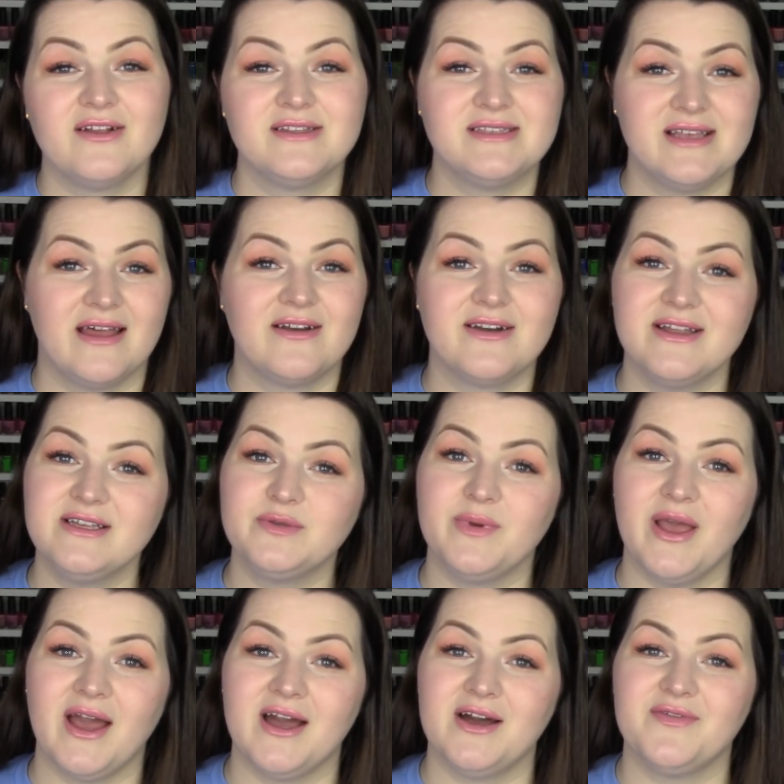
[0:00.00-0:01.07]
on Saturdays we
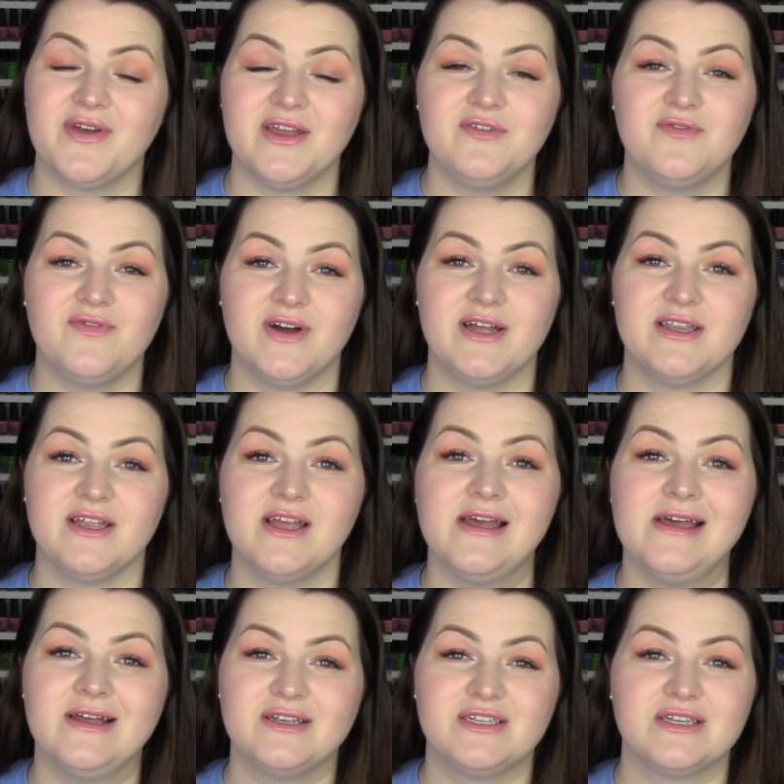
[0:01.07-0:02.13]
have a fun,
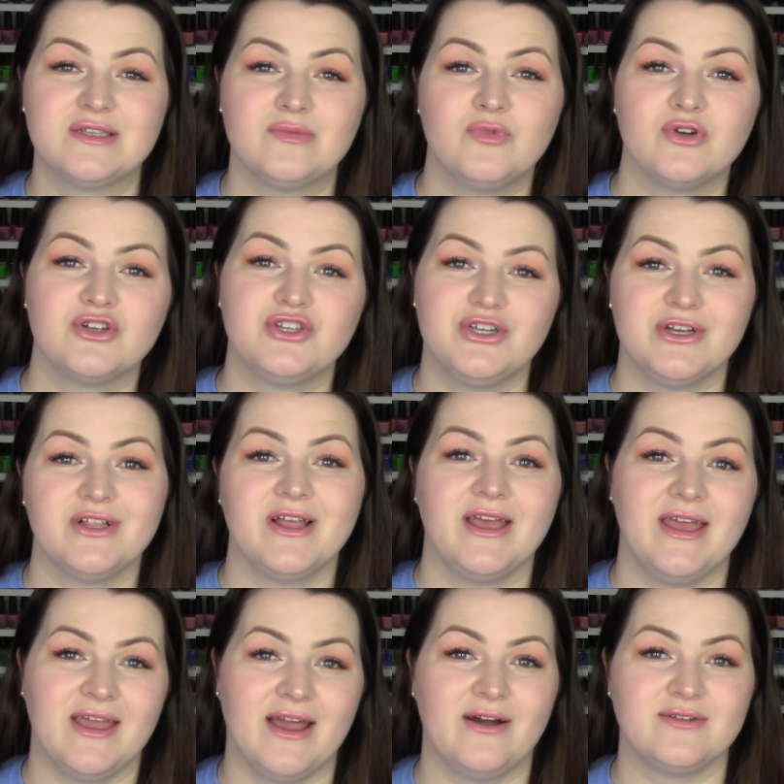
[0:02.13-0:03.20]
just more chill
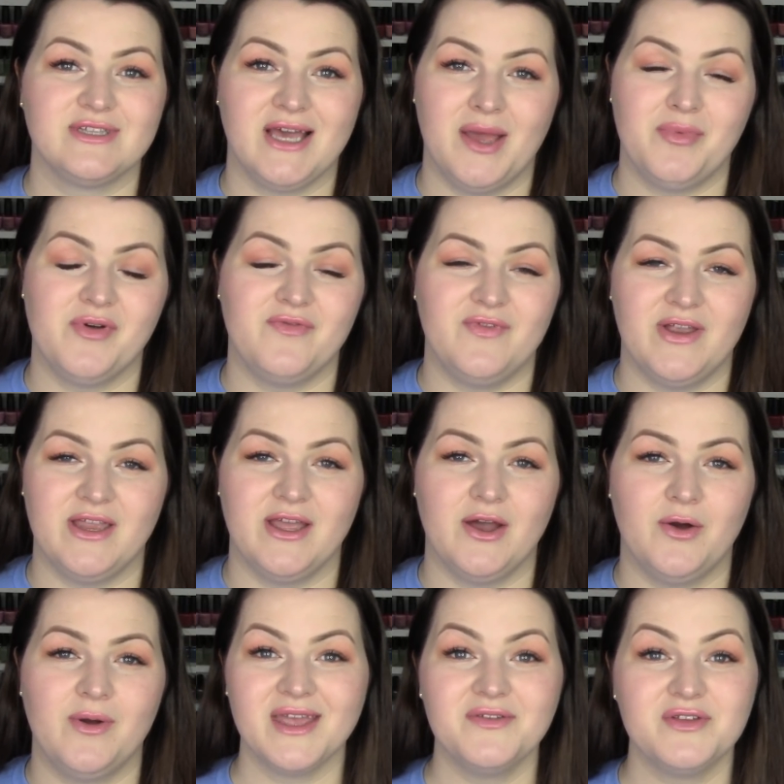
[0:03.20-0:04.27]
hangout type of
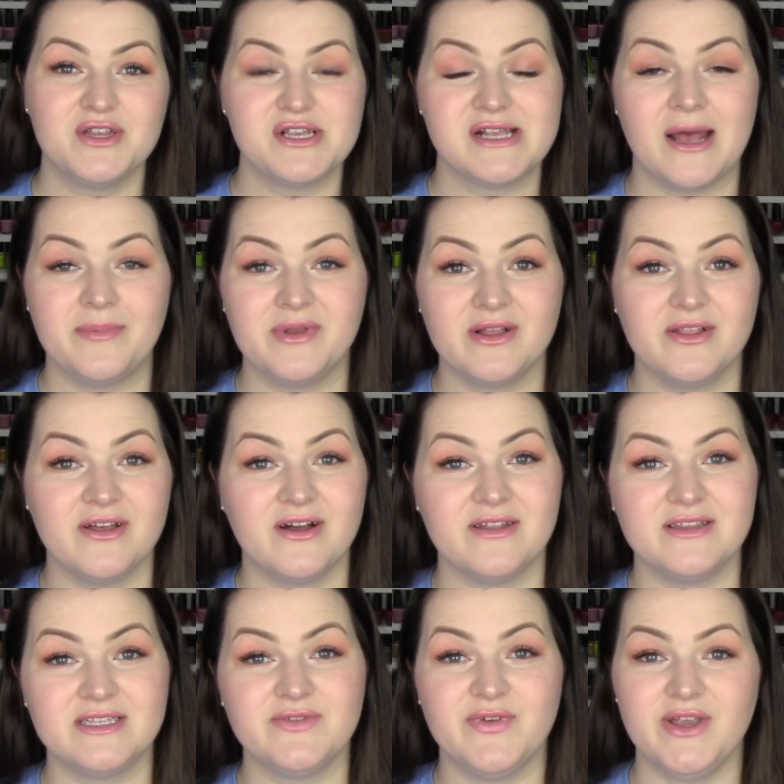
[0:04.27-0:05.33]
video. If you just happen to click
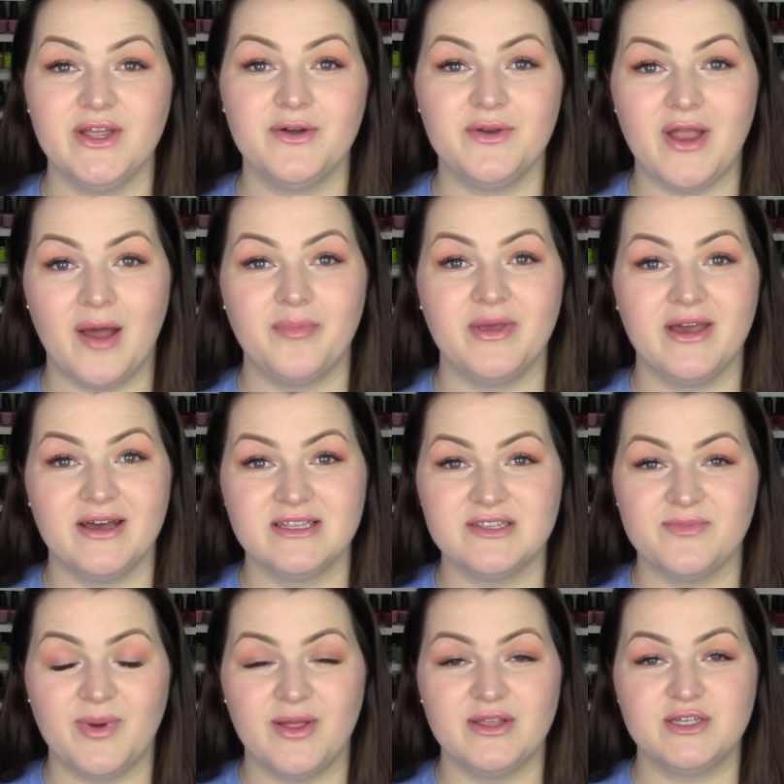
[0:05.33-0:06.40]
on this video, not because
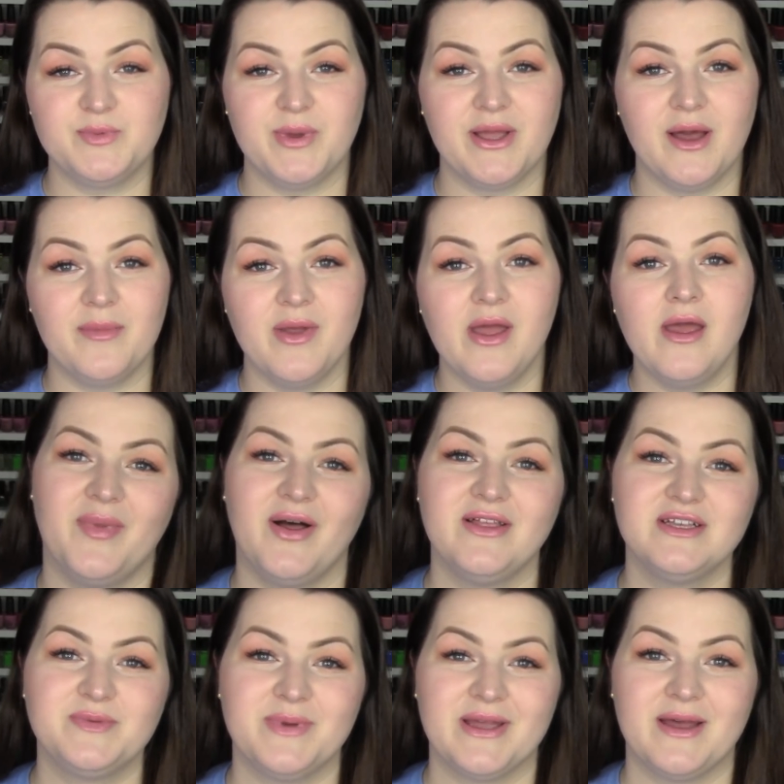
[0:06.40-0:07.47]
of Polish Pickup,
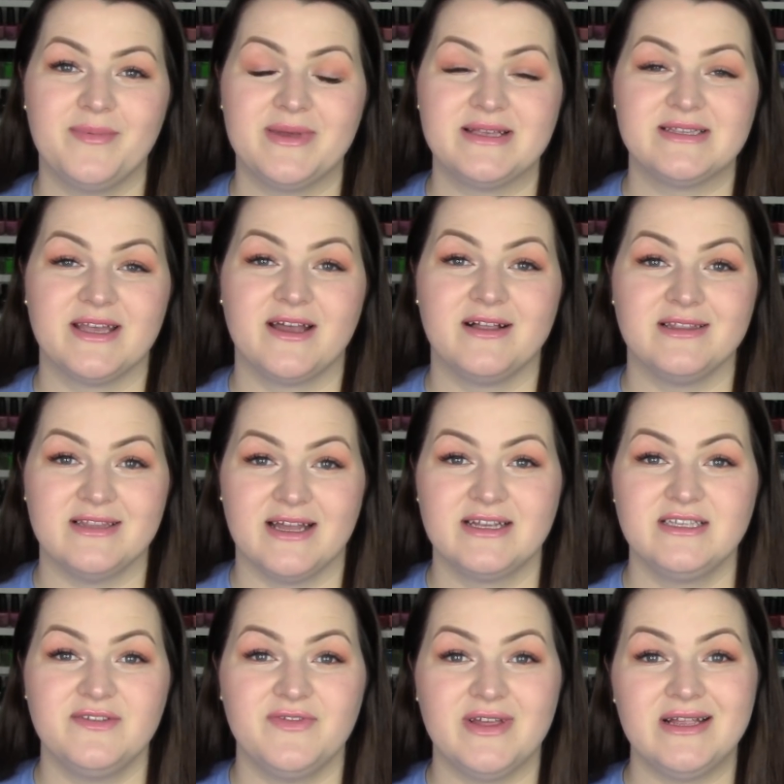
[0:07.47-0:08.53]
Polish Pickup is a
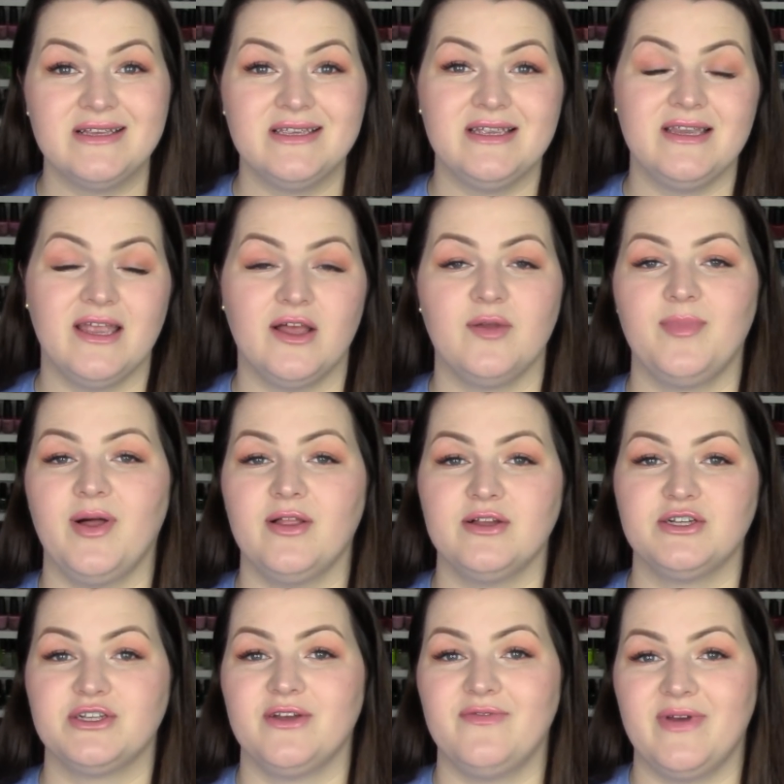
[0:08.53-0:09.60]
collective indie nail
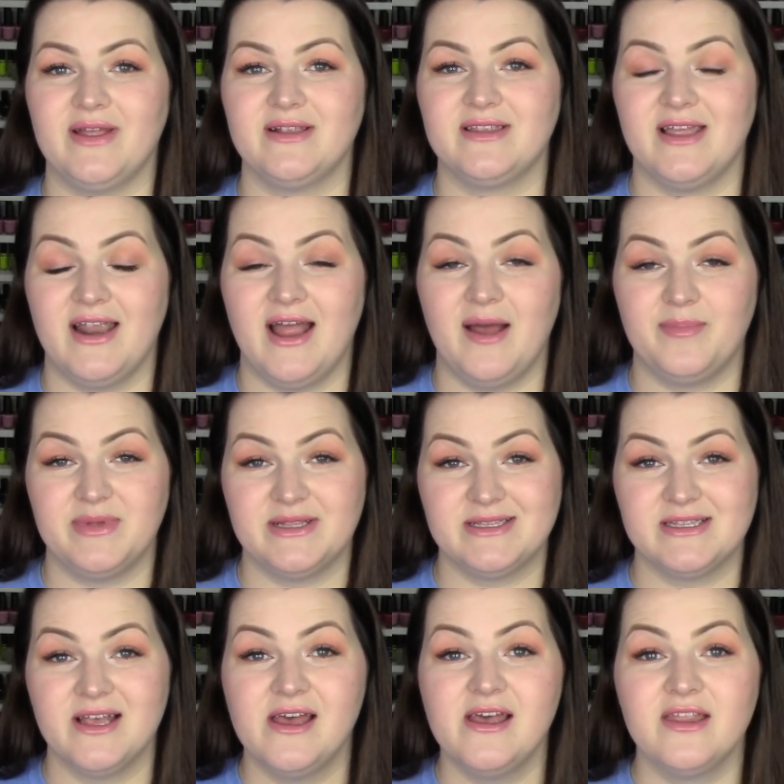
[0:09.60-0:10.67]
polish event that
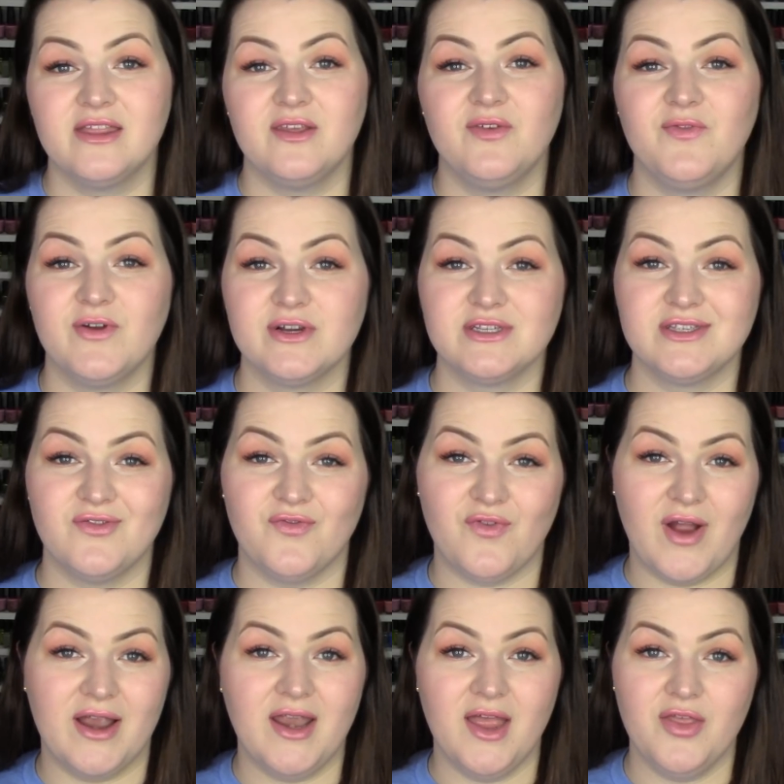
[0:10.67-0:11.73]
happens the first
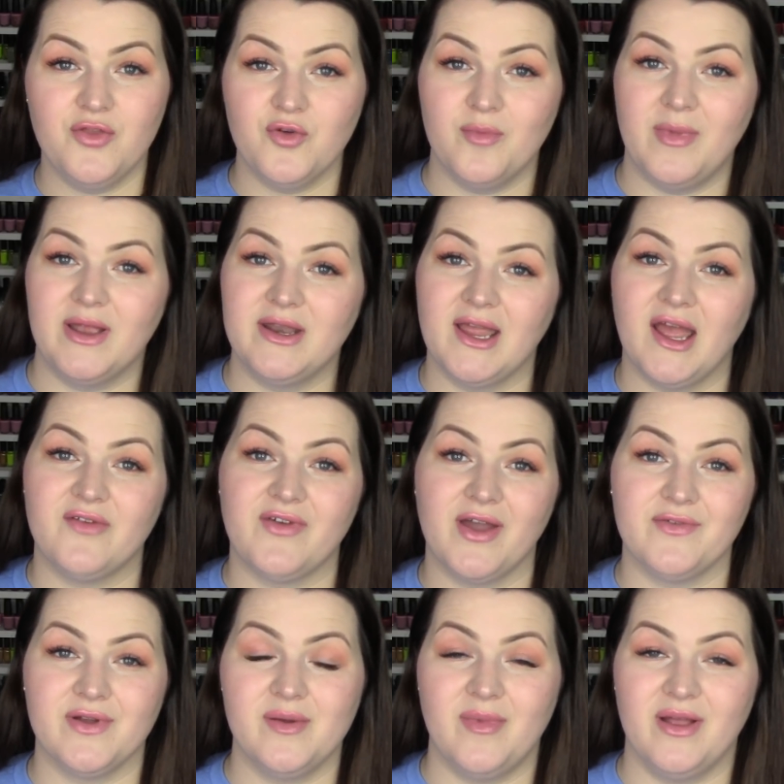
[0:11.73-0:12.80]
Friday through Monday of
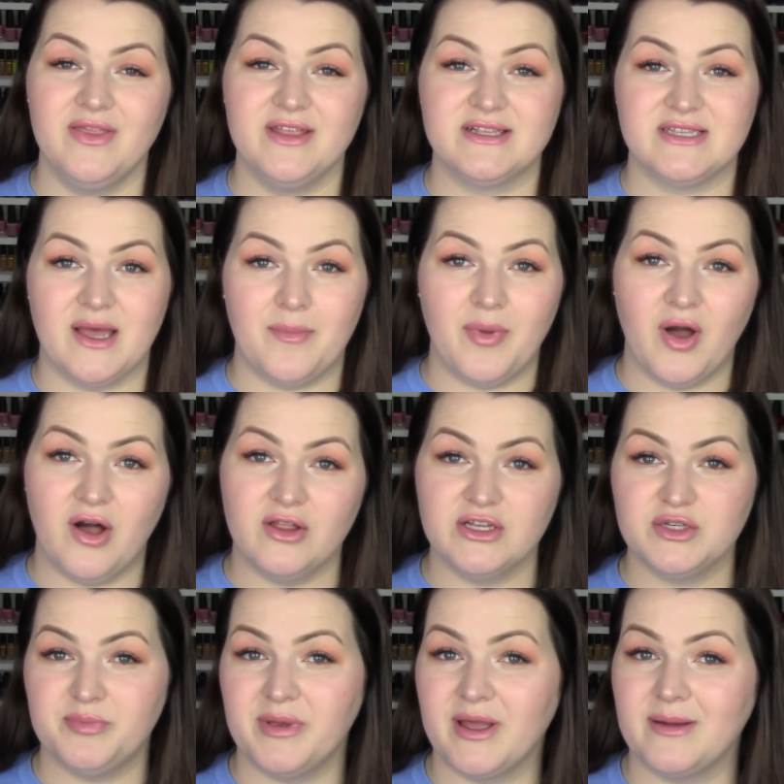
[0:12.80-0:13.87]
every month. It's at
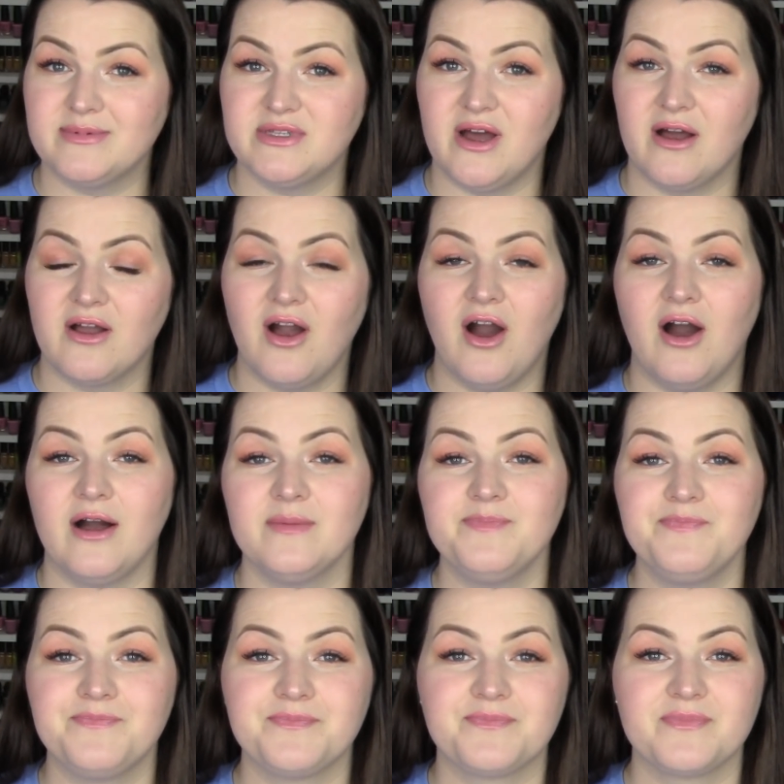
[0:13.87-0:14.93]
polish pickup dot com,